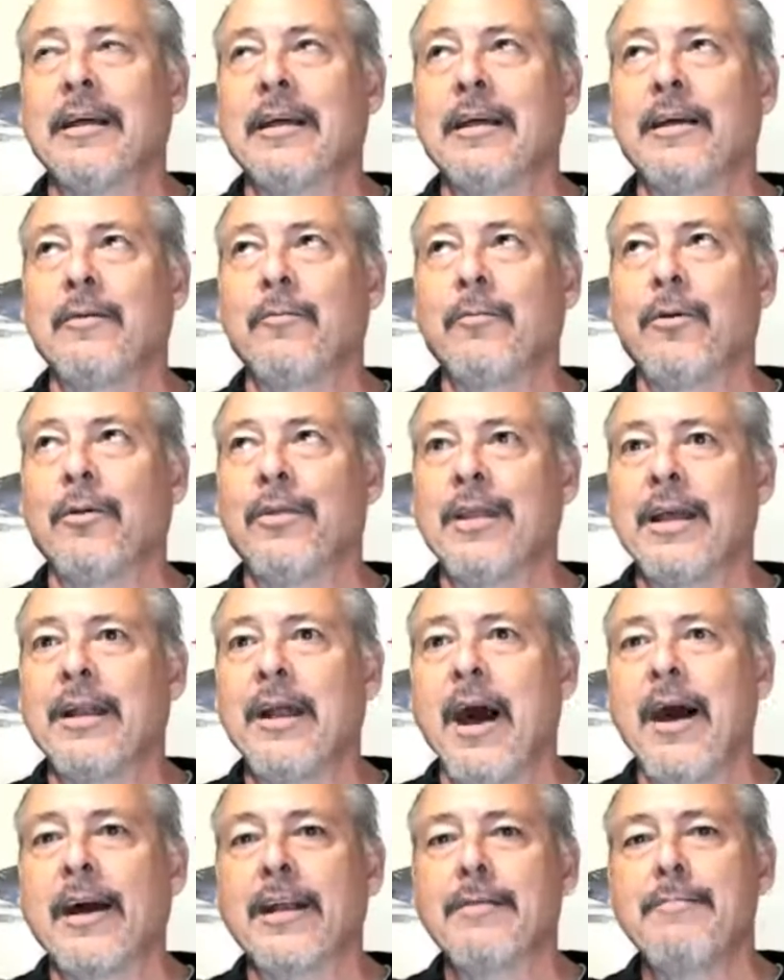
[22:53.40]
will then
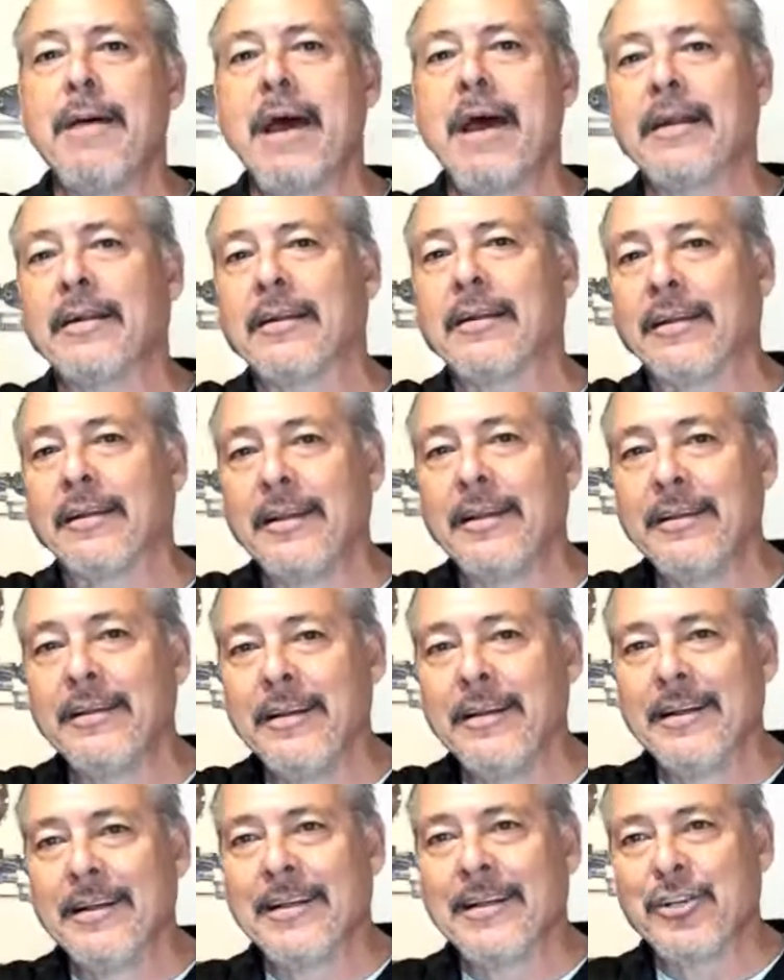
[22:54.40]
automatically
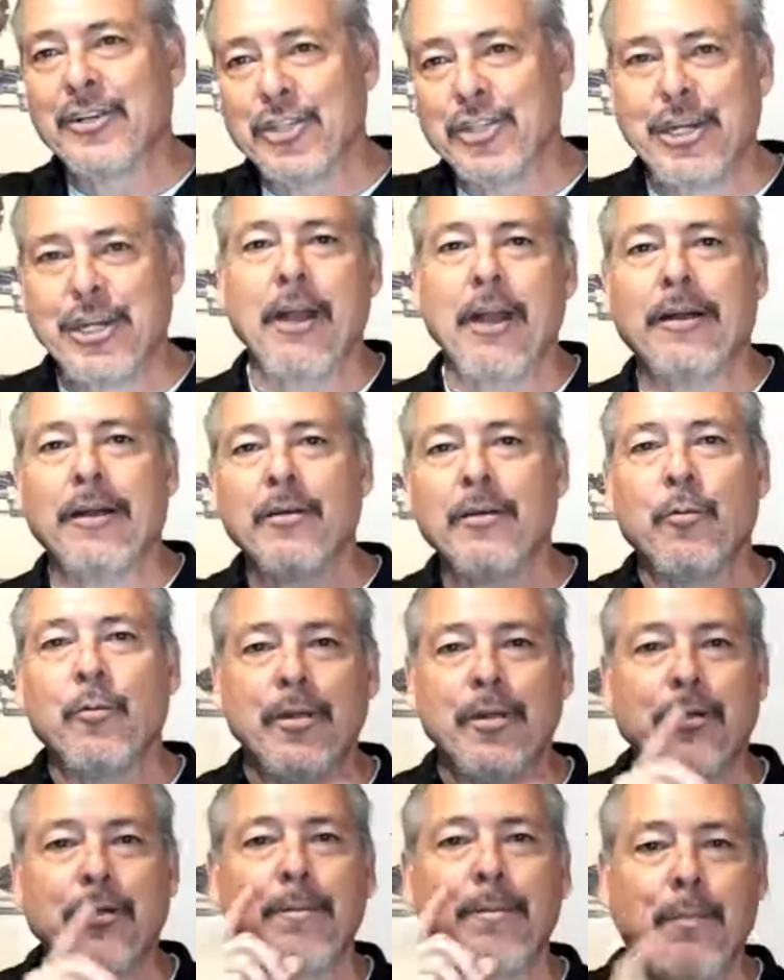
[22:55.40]
share it with
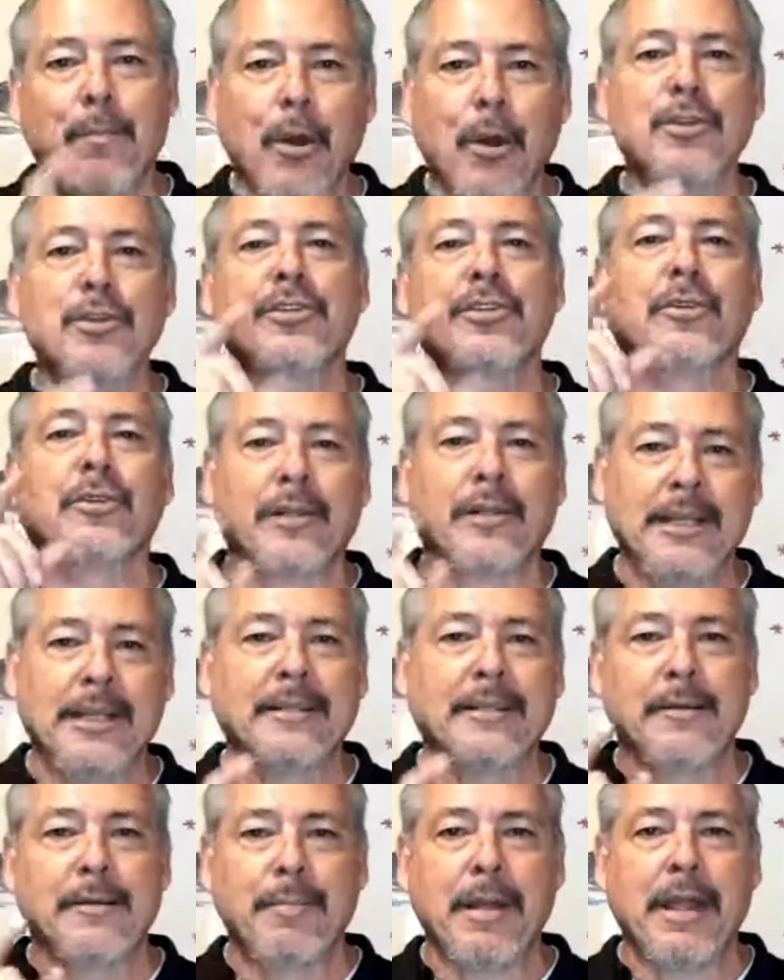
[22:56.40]
your personal
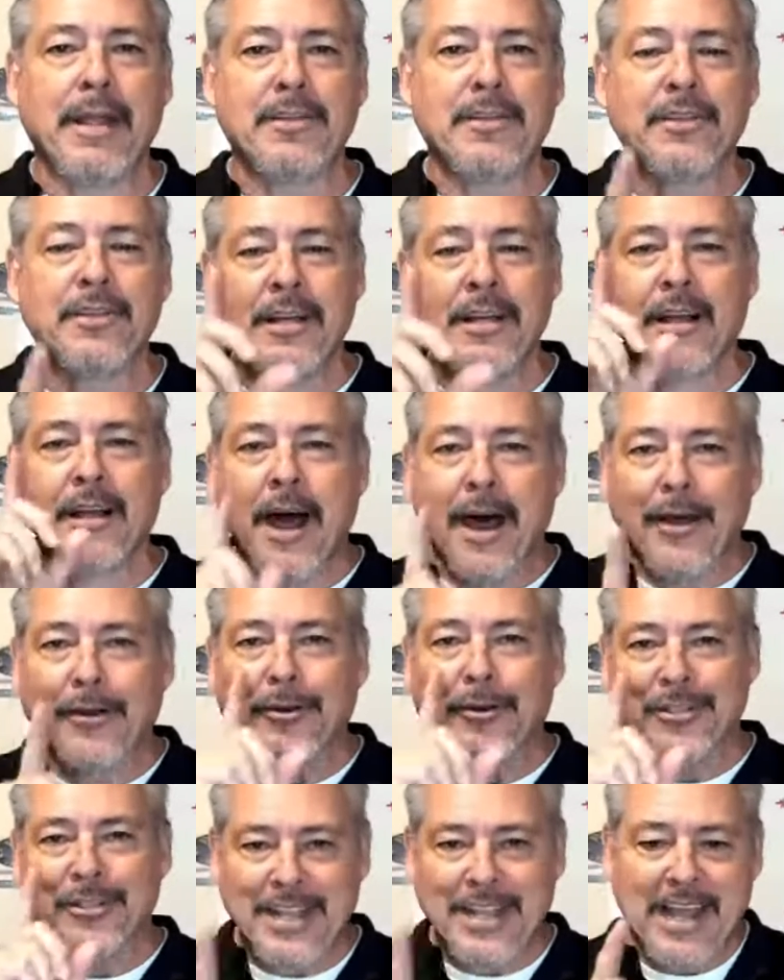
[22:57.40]
LinkedIn page.
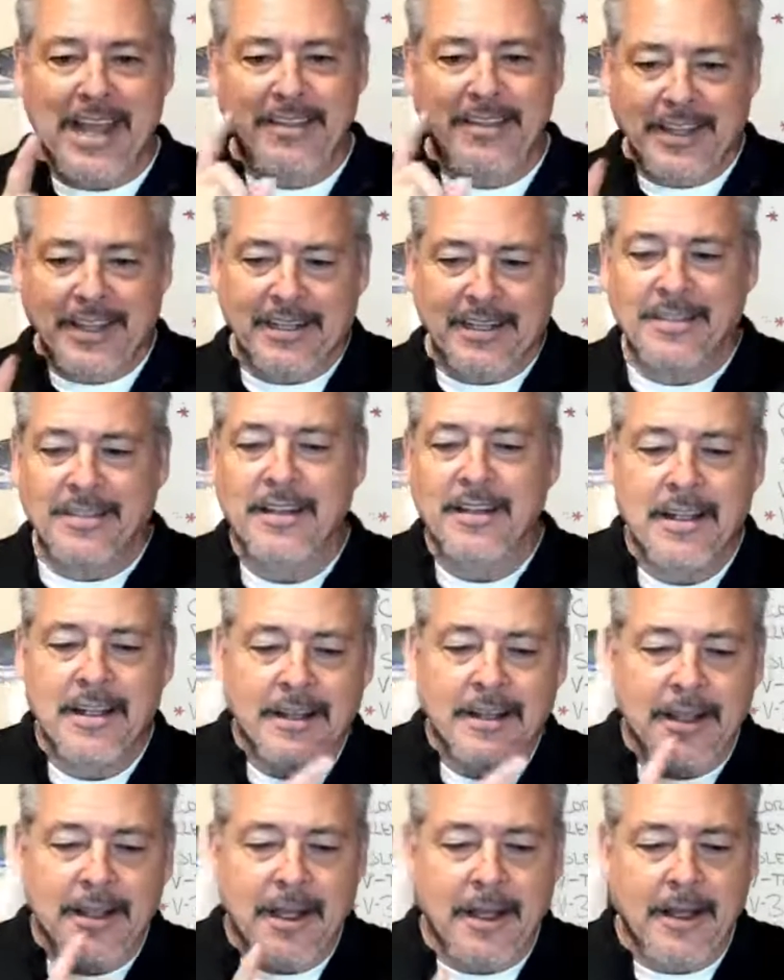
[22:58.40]
Understand this.
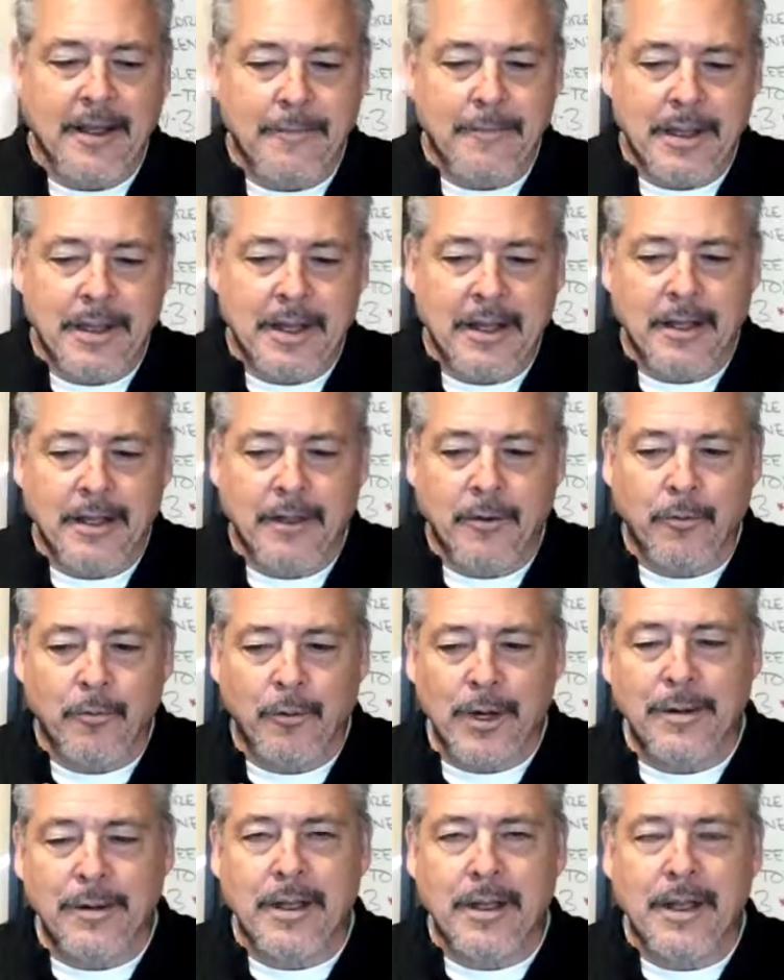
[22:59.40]

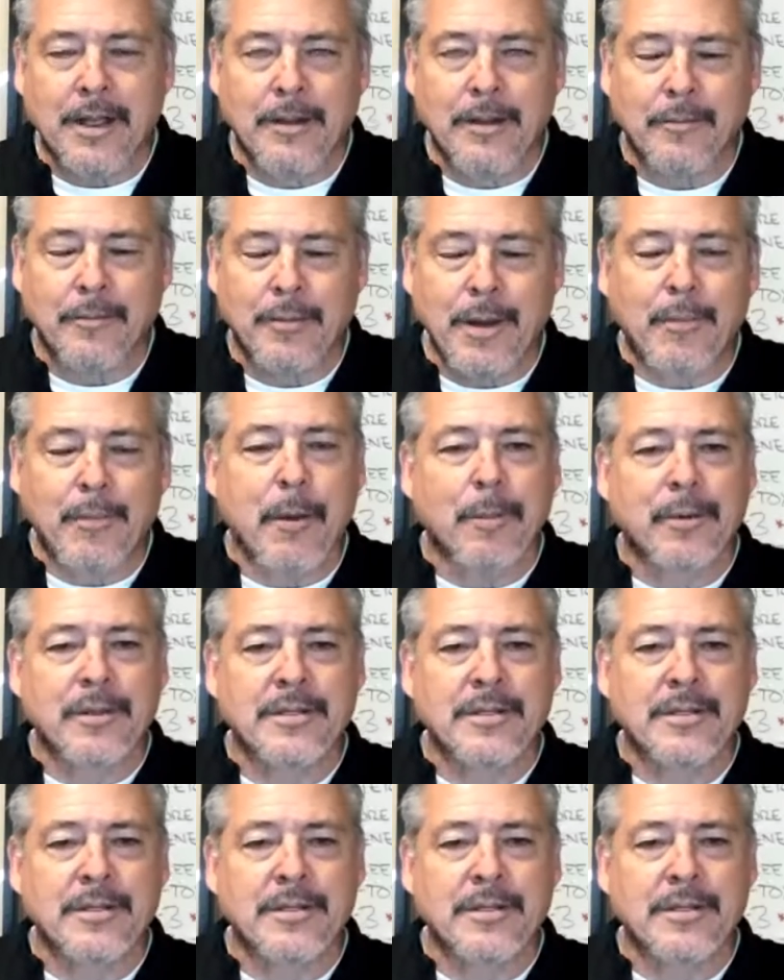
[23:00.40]
Repurpose